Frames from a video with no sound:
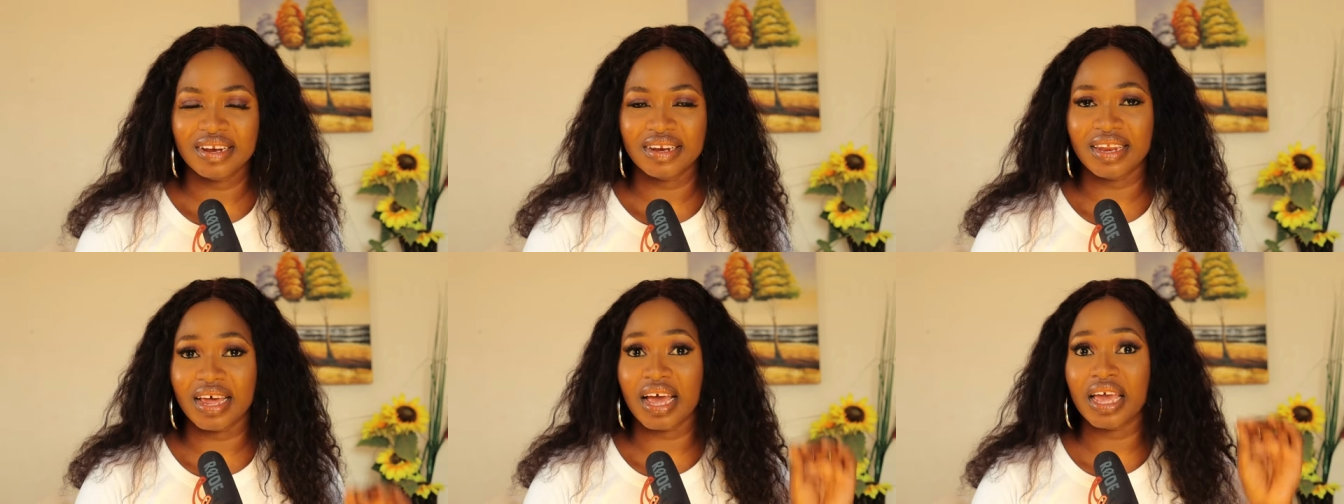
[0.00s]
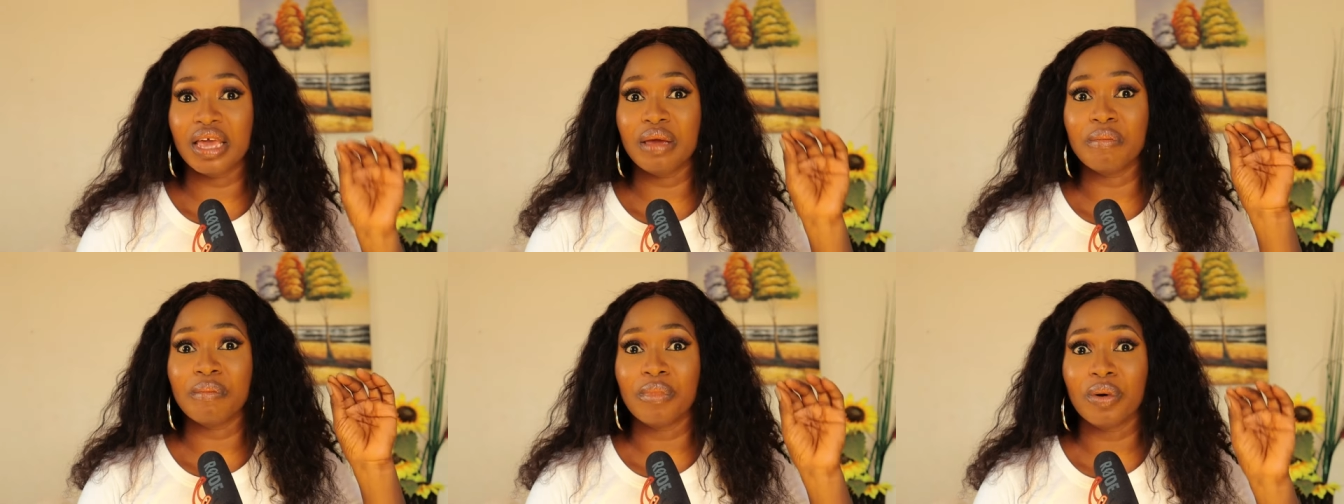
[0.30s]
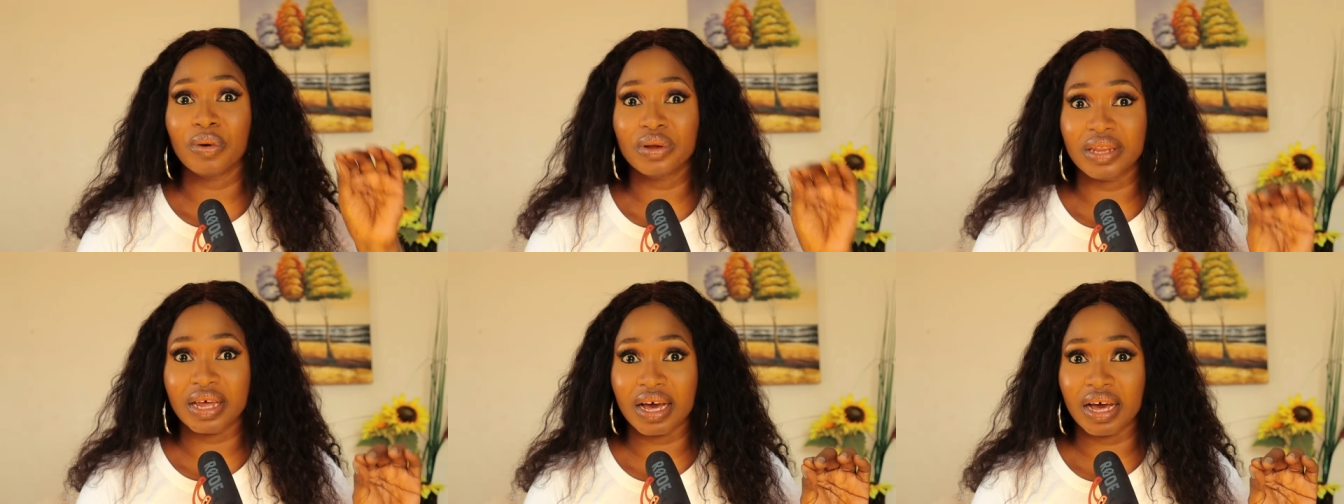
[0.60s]
that a
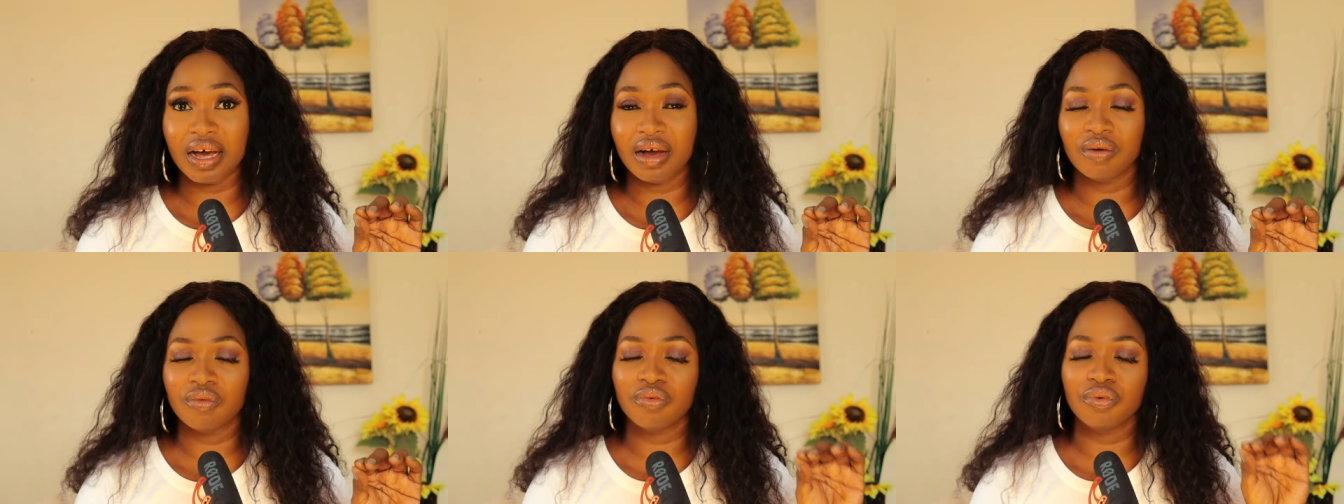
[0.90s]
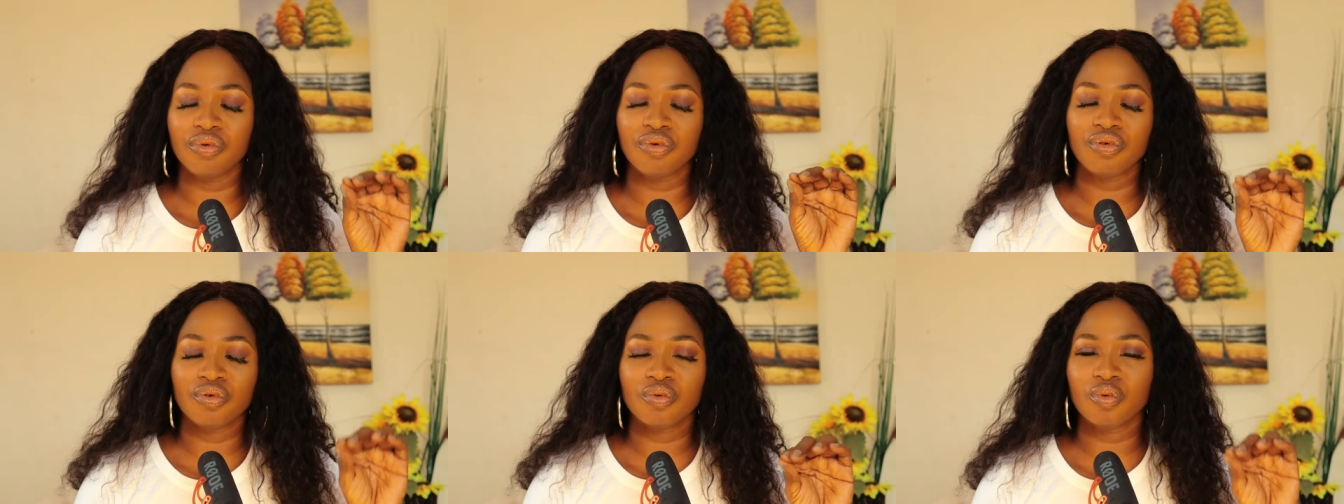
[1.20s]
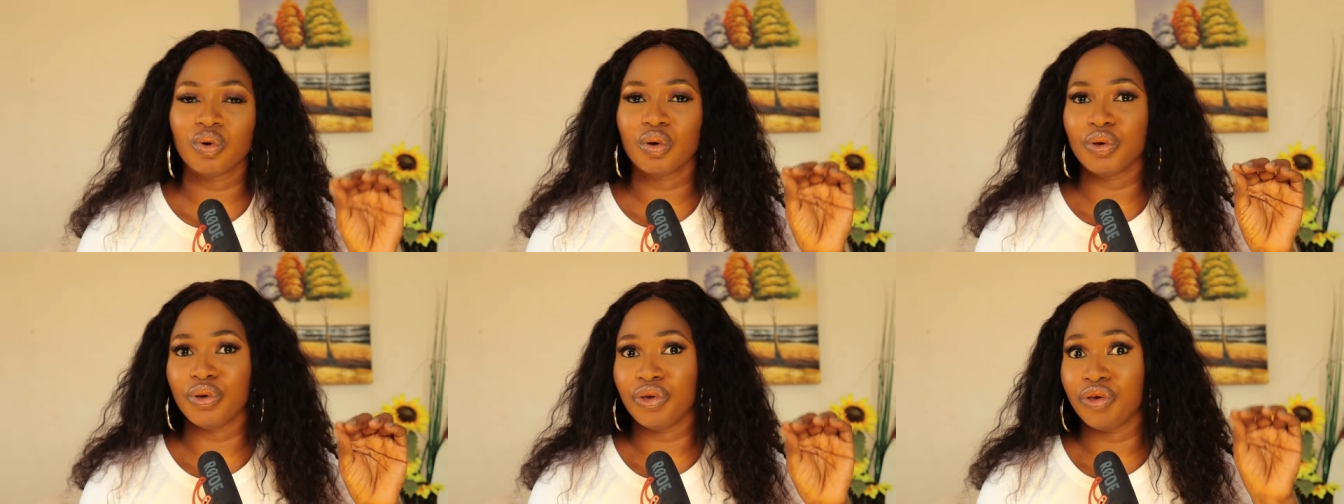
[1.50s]
mother would do
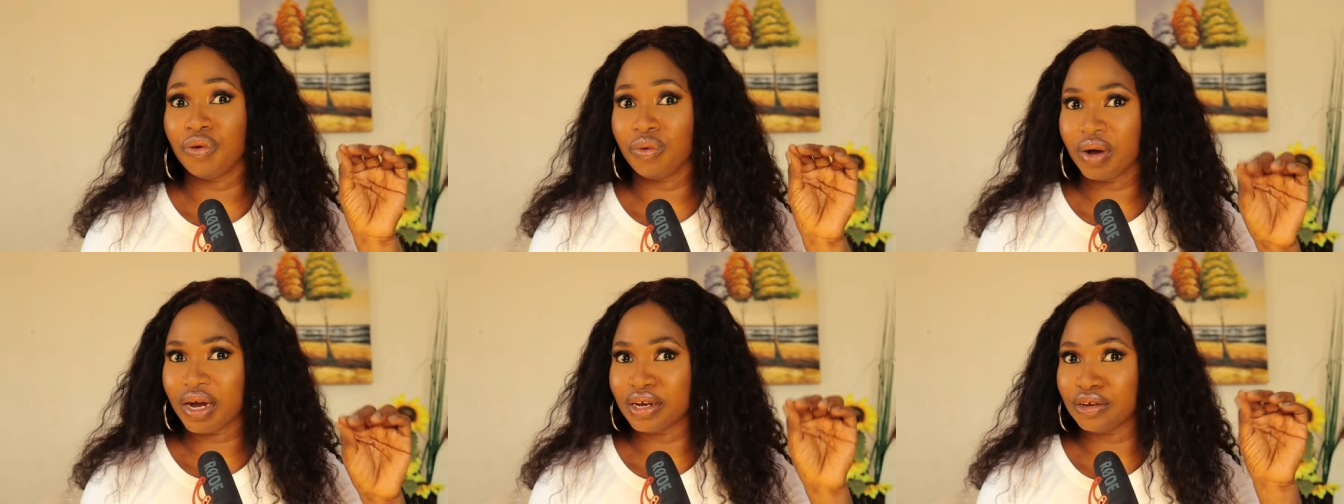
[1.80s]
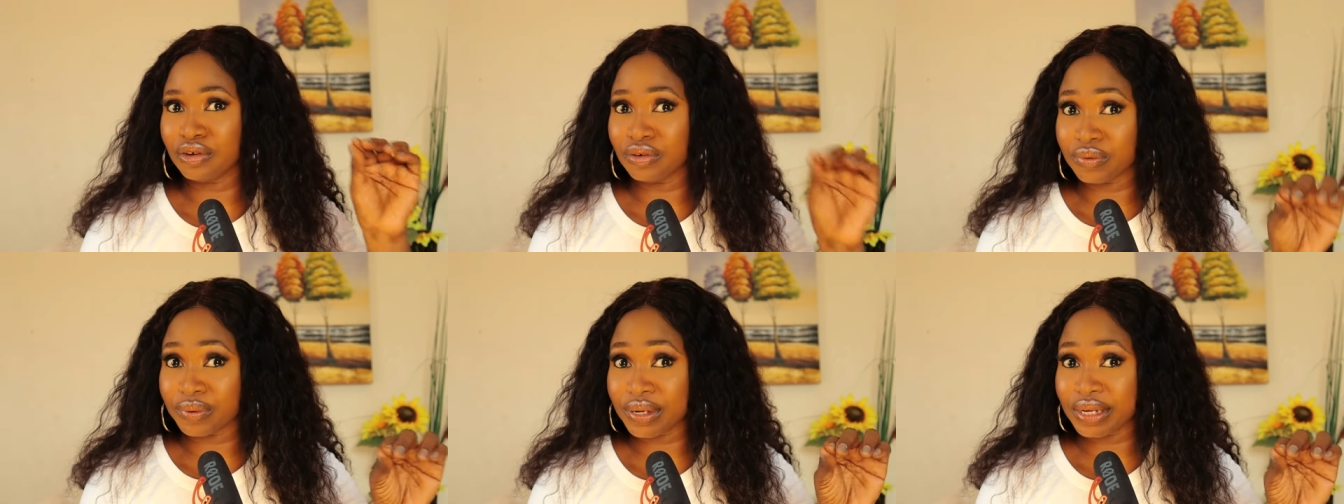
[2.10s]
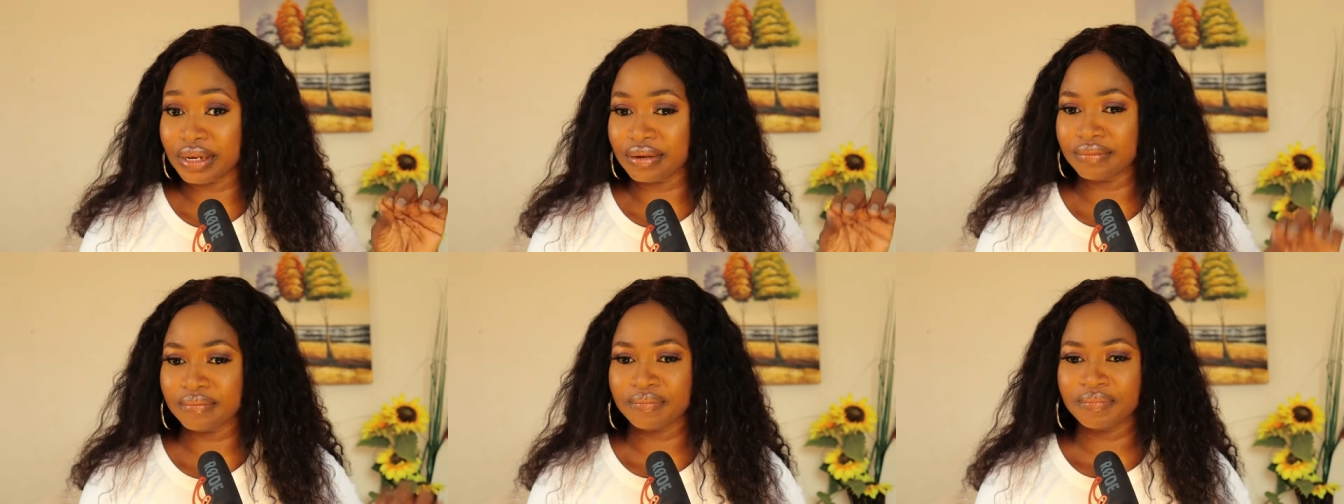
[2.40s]
what you are doing.